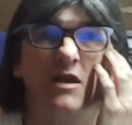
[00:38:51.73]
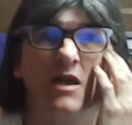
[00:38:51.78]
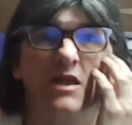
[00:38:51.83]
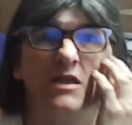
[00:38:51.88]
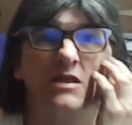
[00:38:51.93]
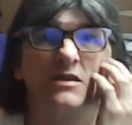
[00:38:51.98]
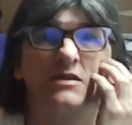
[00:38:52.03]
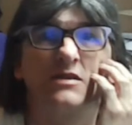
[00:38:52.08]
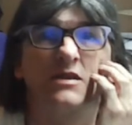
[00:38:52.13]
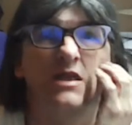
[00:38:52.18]

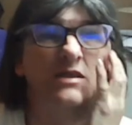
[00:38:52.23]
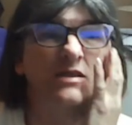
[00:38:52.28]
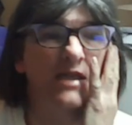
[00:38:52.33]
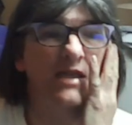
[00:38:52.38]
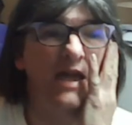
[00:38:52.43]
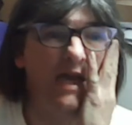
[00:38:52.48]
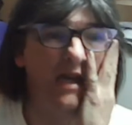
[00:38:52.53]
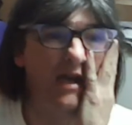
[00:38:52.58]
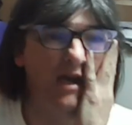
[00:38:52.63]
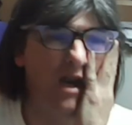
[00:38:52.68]
it's
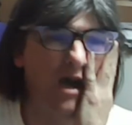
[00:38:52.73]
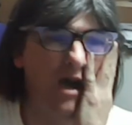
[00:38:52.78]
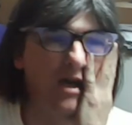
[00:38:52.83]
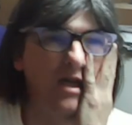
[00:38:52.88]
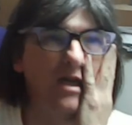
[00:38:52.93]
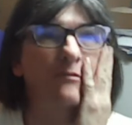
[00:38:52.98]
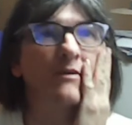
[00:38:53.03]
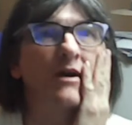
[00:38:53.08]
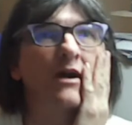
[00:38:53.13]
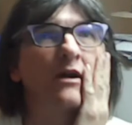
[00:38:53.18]
getting
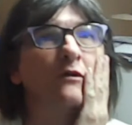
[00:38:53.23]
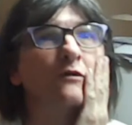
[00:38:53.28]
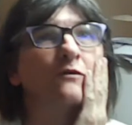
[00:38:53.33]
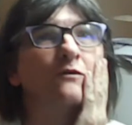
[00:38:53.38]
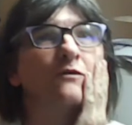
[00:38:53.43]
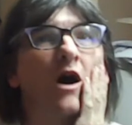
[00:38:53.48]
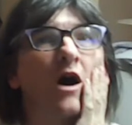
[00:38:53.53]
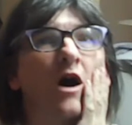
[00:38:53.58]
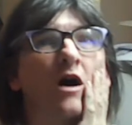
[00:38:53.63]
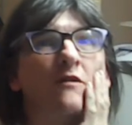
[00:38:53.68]
light about
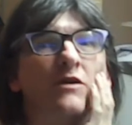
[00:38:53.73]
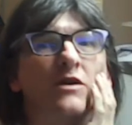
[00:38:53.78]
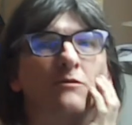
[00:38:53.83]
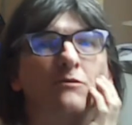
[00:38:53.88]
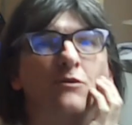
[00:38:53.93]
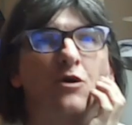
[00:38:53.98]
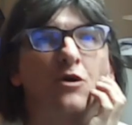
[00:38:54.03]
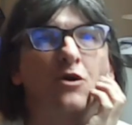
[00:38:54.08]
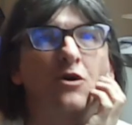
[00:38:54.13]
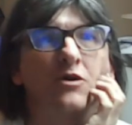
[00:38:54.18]
5 in the
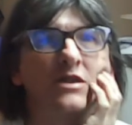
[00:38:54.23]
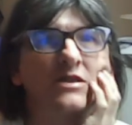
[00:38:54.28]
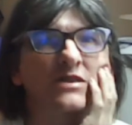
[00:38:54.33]
morning.